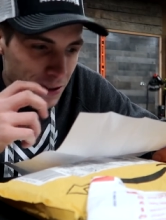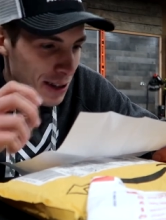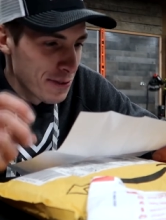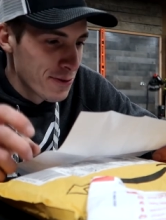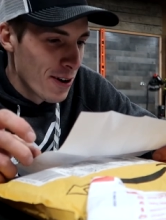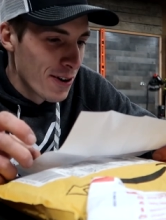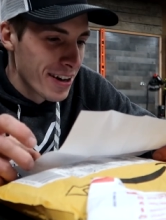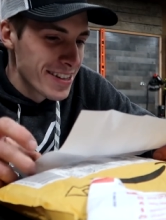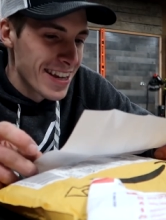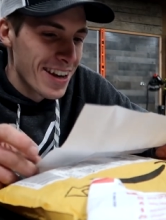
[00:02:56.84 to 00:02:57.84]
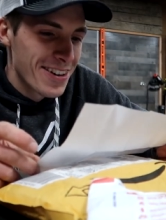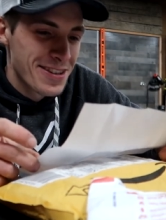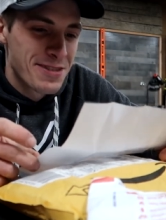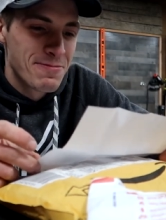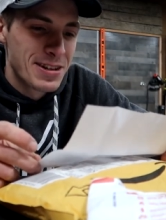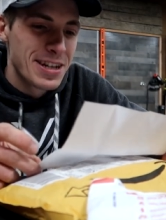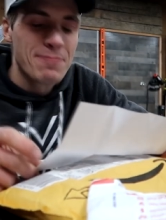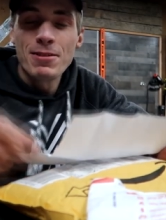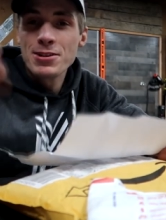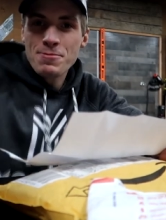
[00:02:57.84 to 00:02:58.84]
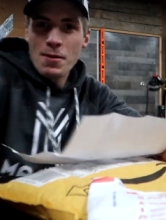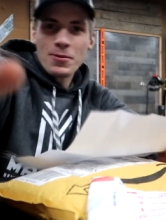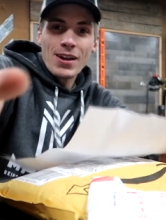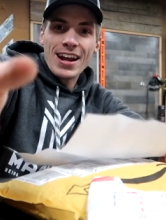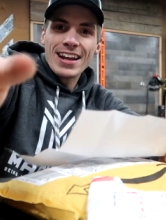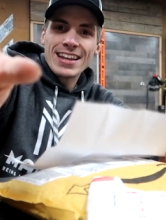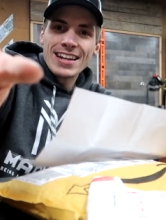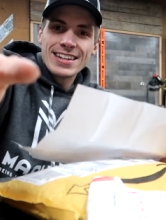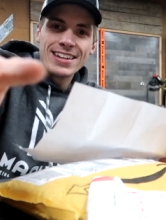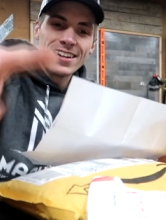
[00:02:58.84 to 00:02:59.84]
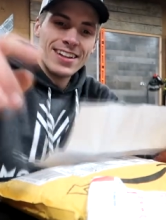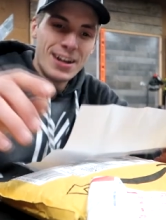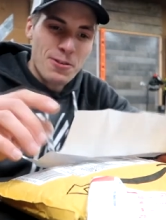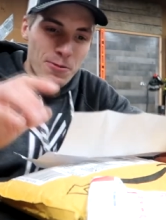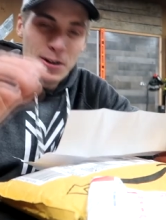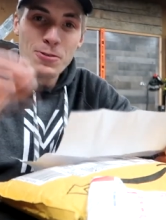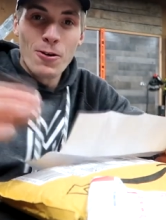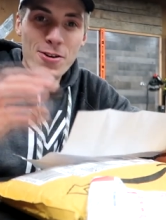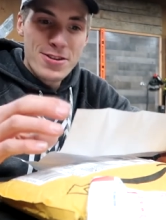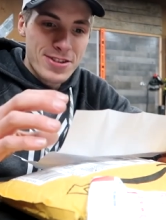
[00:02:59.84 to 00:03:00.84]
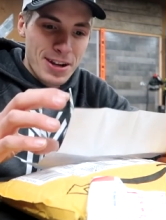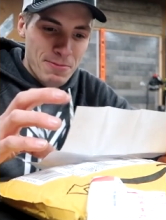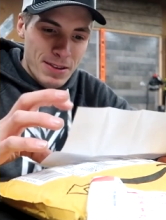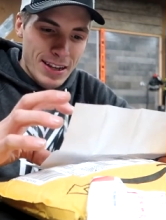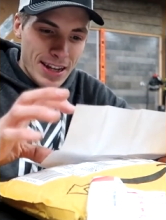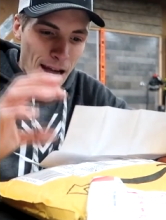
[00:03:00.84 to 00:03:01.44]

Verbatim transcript: to you on the phone because I ordered some machine merch. Remember when I had that deal? When you ordered something,